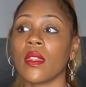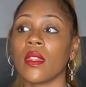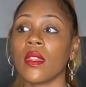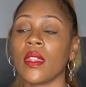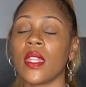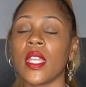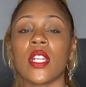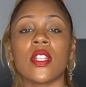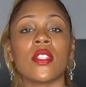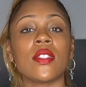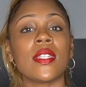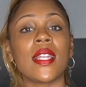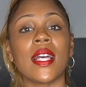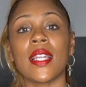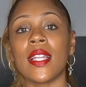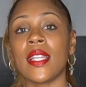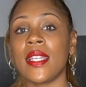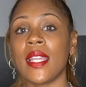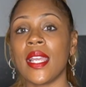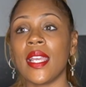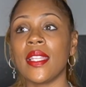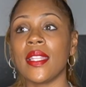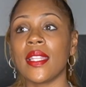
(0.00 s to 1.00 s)
there's not
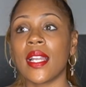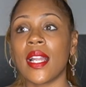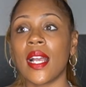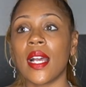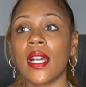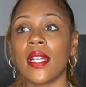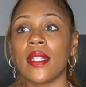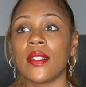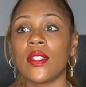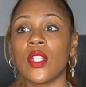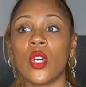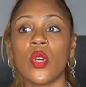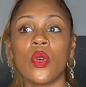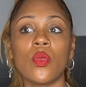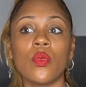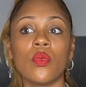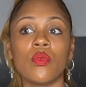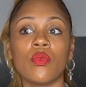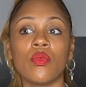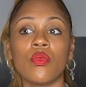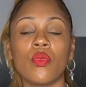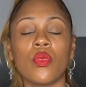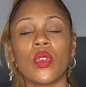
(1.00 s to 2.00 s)
a day that I don't
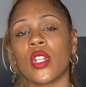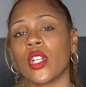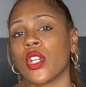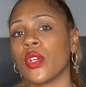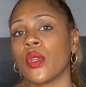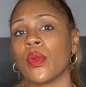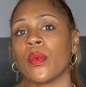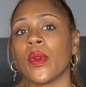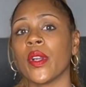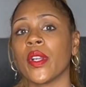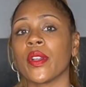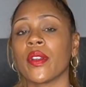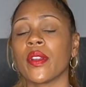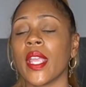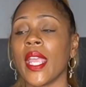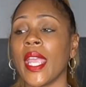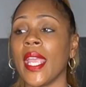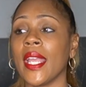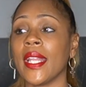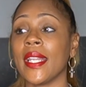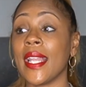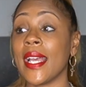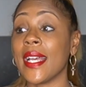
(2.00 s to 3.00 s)
want to go to work,
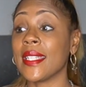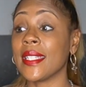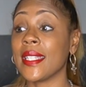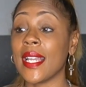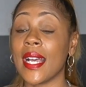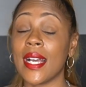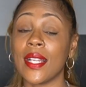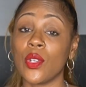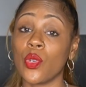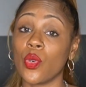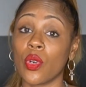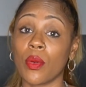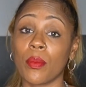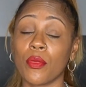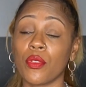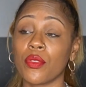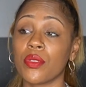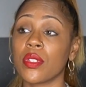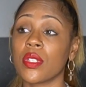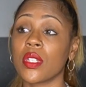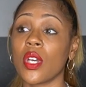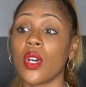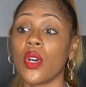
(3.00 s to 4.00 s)
and that's not
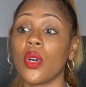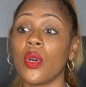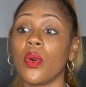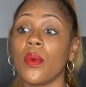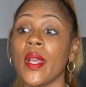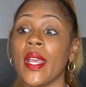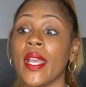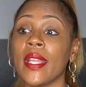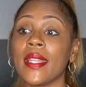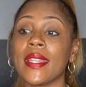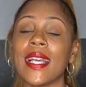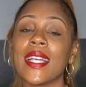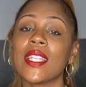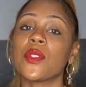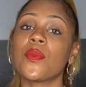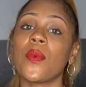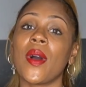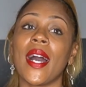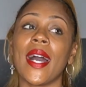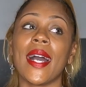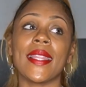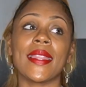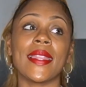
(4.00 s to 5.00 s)
normal. So that's
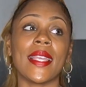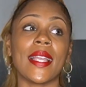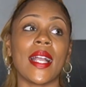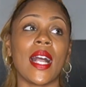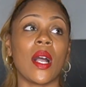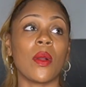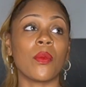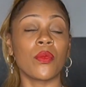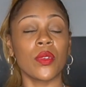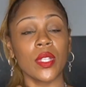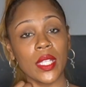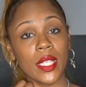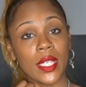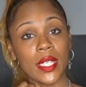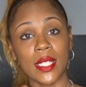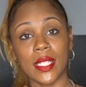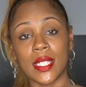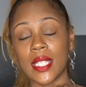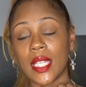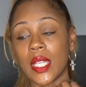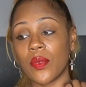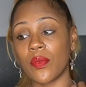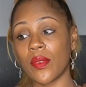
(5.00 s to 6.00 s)
why I think I'm really
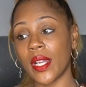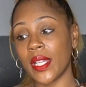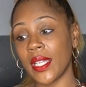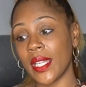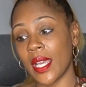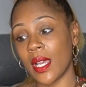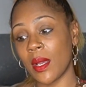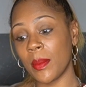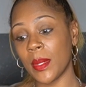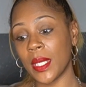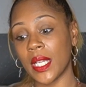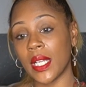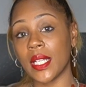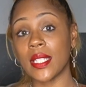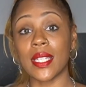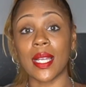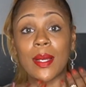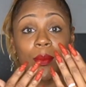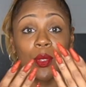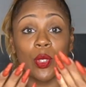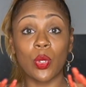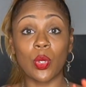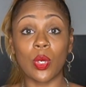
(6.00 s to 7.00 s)
content right now, because
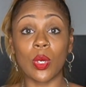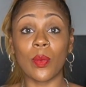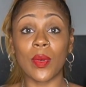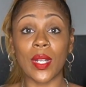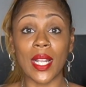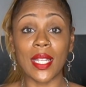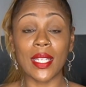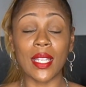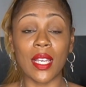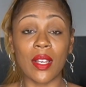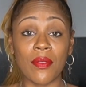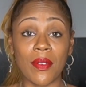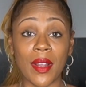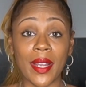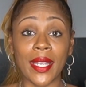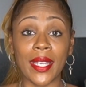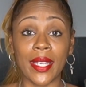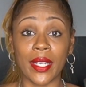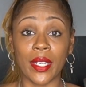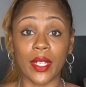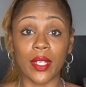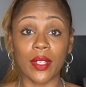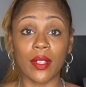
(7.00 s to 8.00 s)
I'm doing what I love right
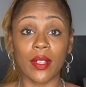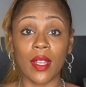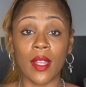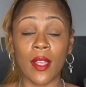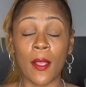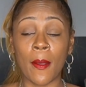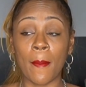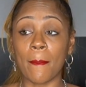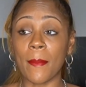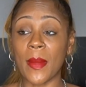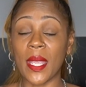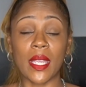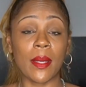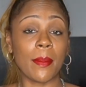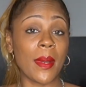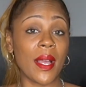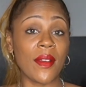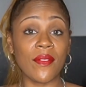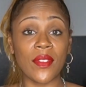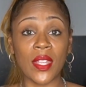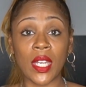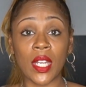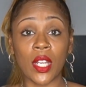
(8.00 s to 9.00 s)
here, making
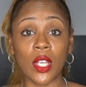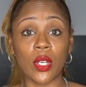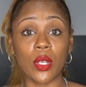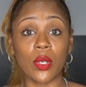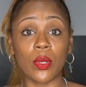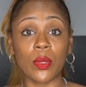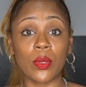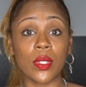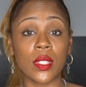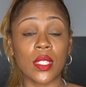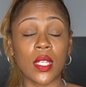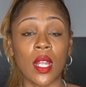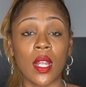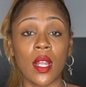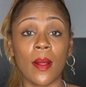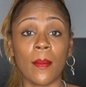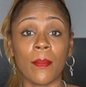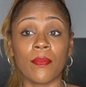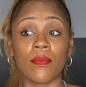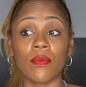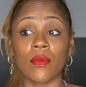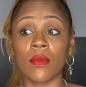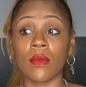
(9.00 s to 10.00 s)
my videos,
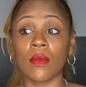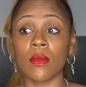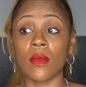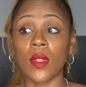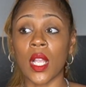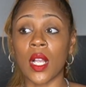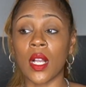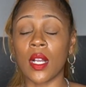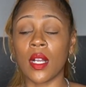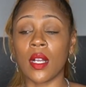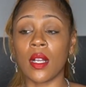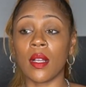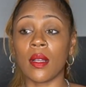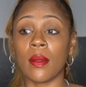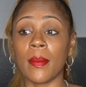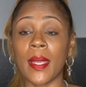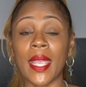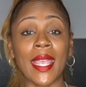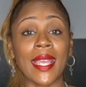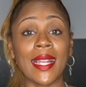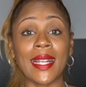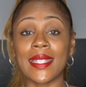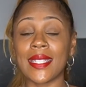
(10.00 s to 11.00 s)

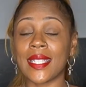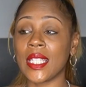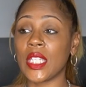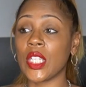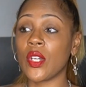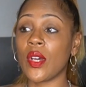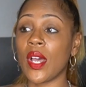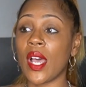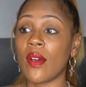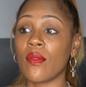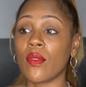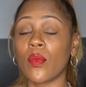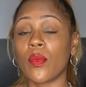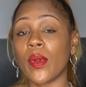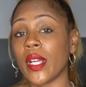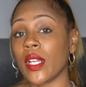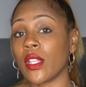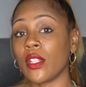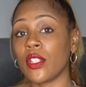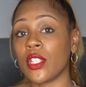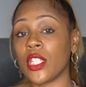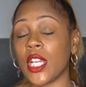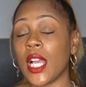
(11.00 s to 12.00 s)
and I still have a
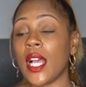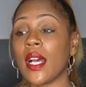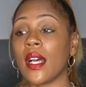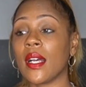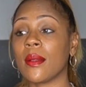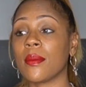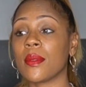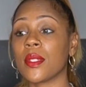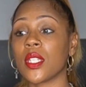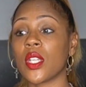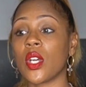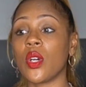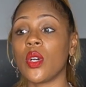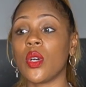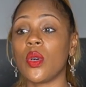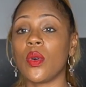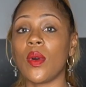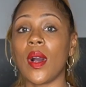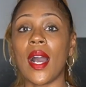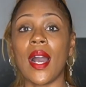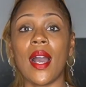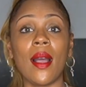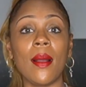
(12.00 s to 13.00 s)
regular job.
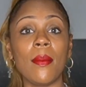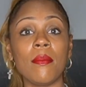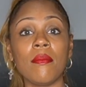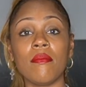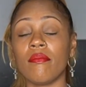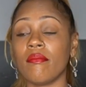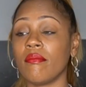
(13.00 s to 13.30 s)
So I'm